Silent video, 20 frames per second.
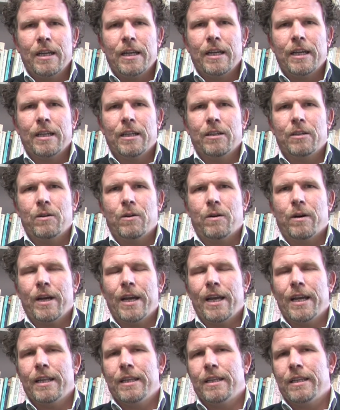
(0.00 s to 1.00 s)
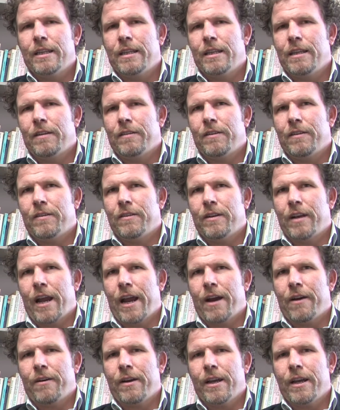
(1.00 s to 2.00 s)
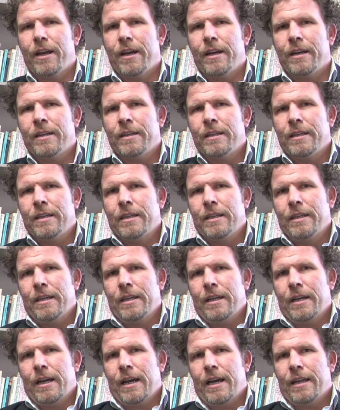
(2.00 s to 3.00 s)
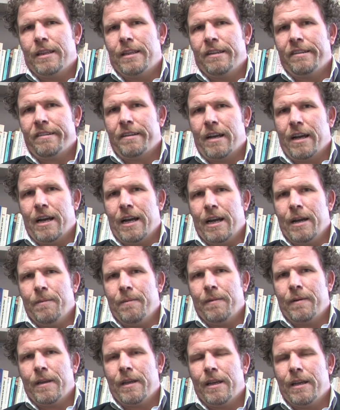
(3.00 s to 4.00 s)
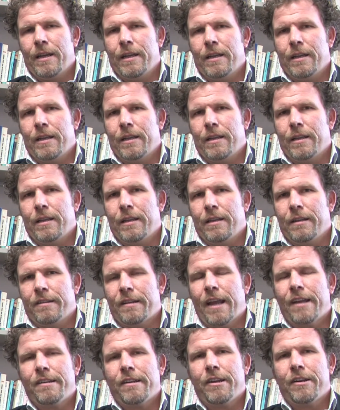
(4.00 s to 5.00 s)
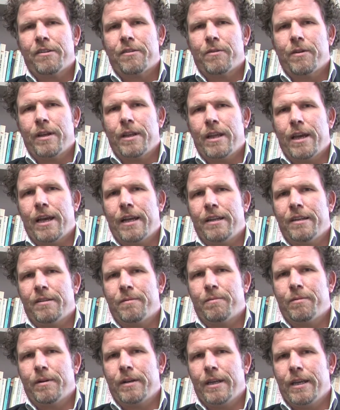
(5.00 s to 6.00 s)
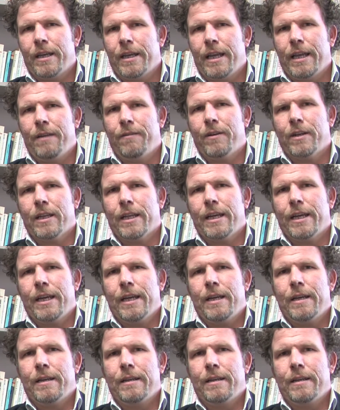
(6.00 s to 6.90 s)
Illinois. And this is an area at this time in the state's history that is pretty evenly